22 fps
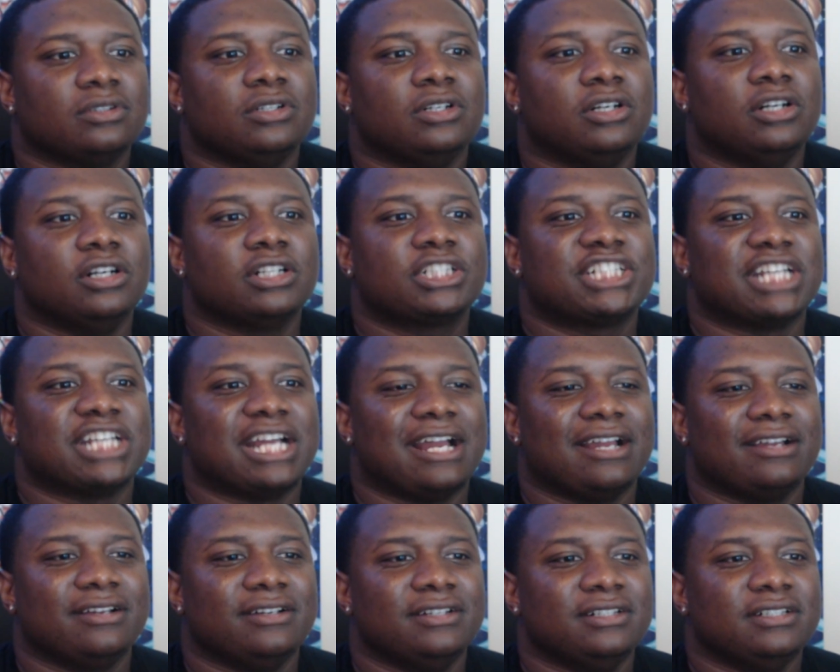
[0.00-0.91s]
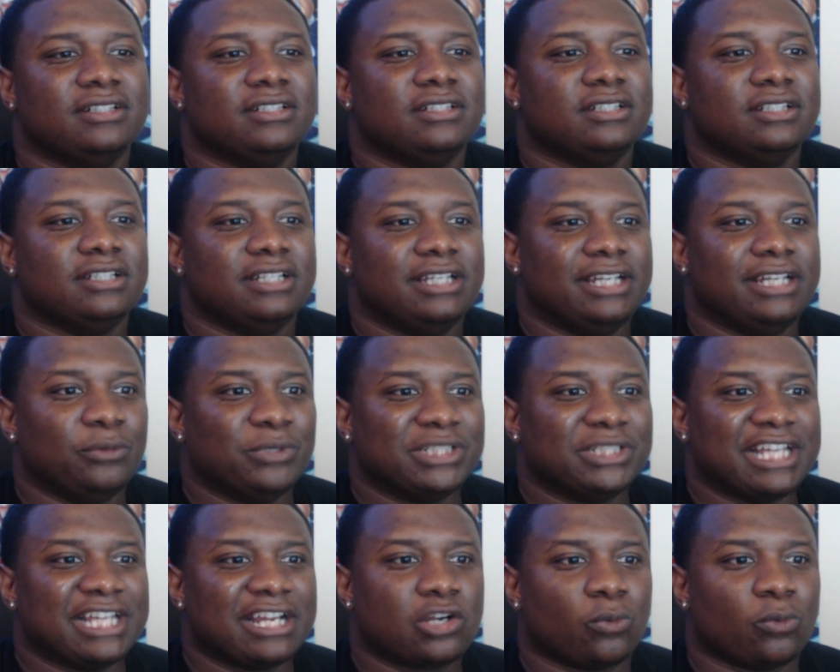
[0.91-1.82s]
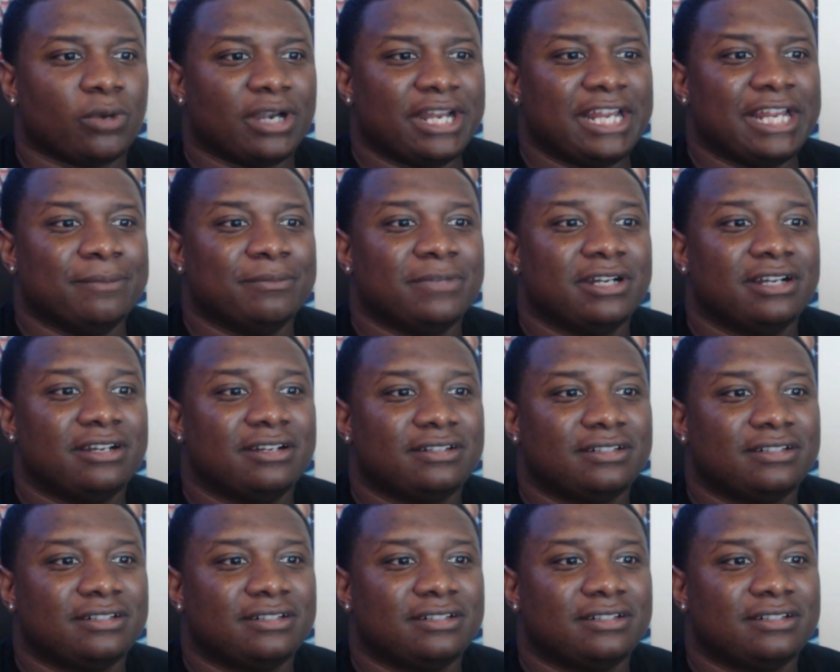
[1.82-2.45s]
Good that's for me to figure out. Hit it with that Kareem. Go.